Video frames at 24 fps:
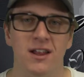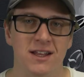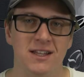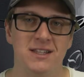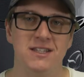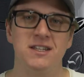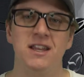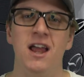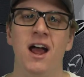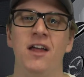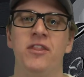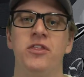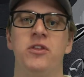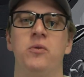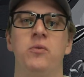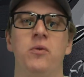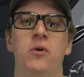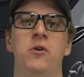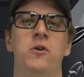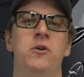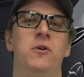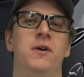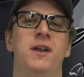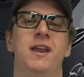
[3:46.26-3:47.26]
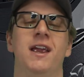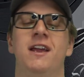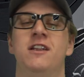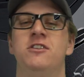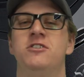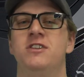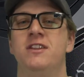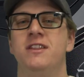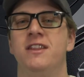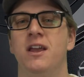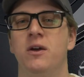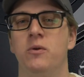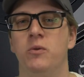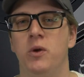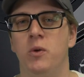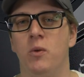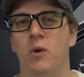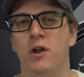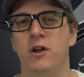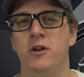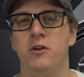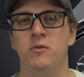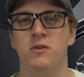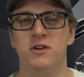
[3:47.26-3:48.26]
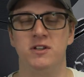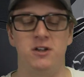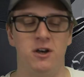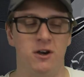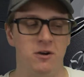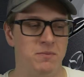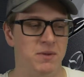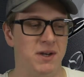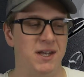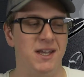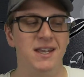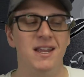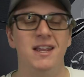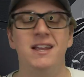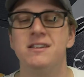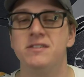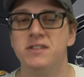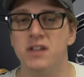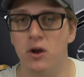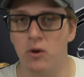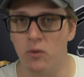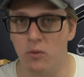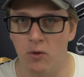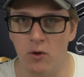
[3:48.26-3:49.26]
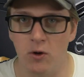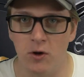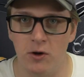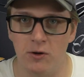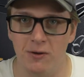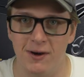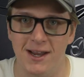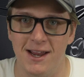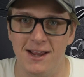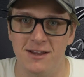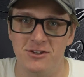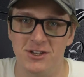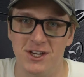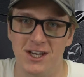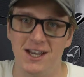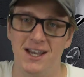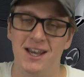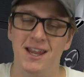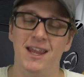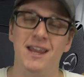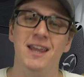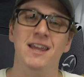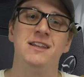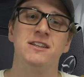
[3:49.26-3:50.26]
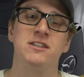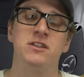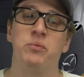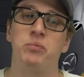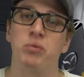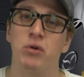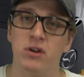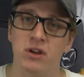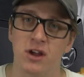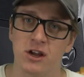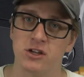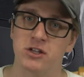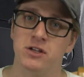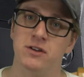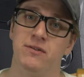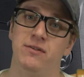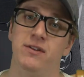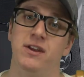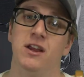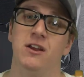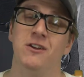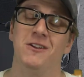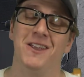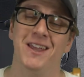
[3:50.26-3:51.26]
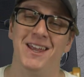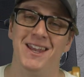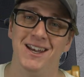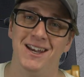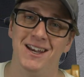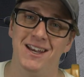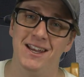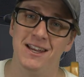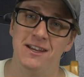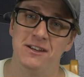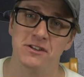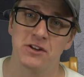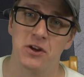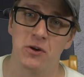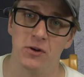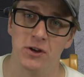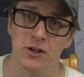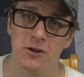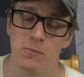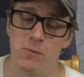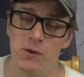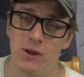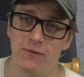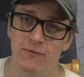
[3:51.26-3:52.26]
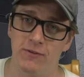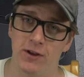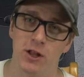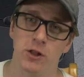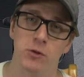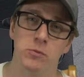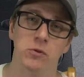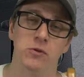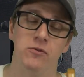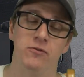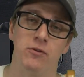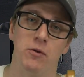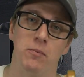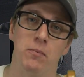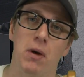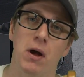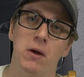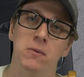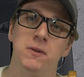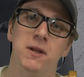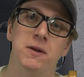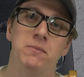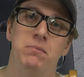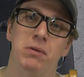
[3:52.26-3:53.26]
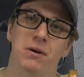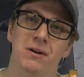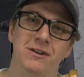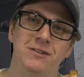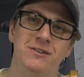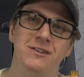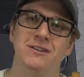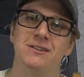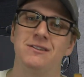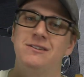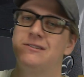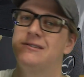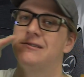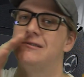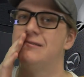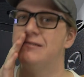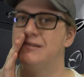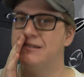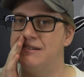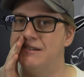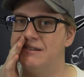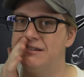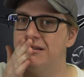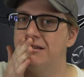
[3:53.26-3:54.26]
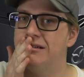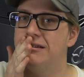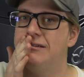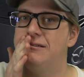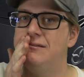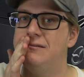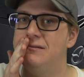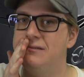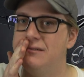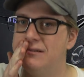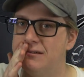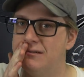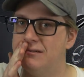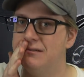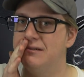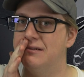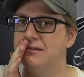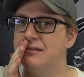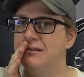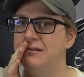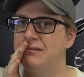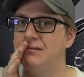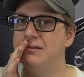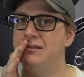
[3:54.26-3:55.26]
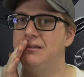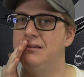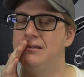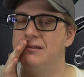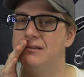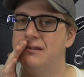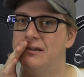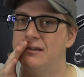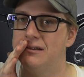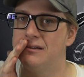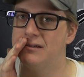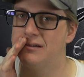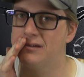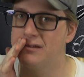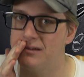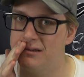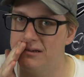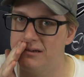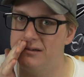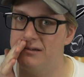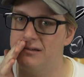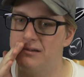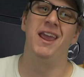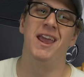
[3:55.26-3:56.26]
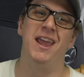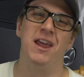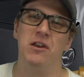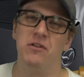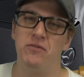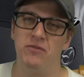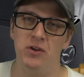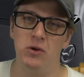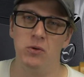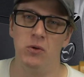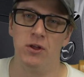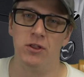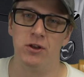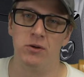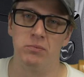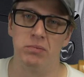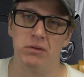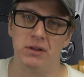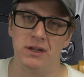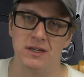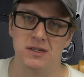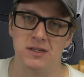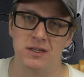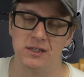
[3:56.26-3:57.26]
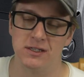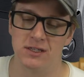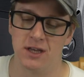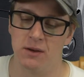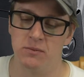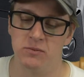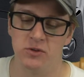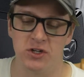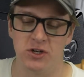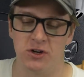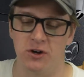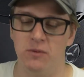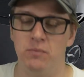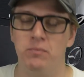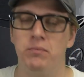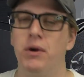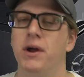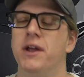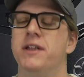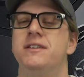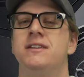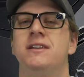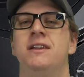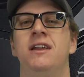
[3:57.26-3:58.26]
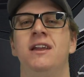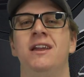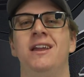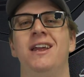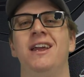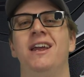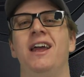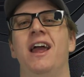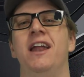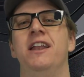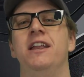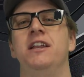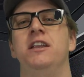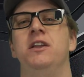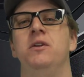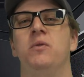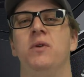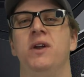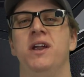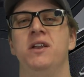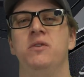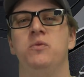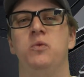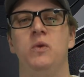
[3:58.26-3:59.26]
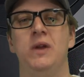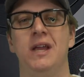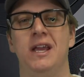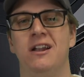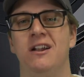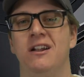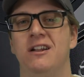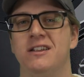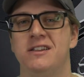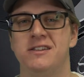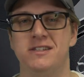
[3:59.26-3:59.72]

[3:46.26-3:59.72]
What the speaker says: it's not the rotary engine that we wanted to return, but it is a rotary engine, it is a production vehicle, and it is going to be available for public purchase so long as you don't live in the United States, and a few other places I'm sure, but at any rate, we can all